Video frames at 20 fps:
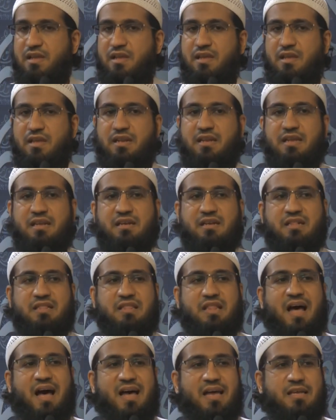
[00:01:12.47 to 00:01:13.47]
it
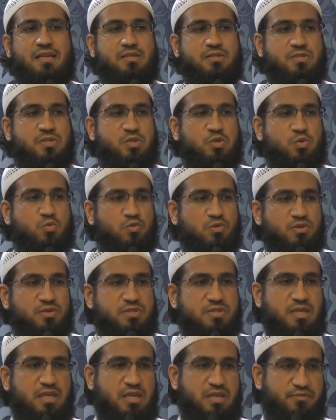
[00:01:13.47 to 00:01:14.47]
inclines
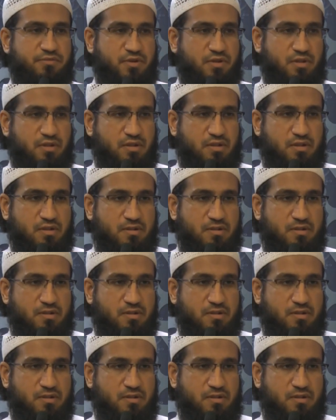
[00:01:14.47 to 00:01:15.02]
towards evil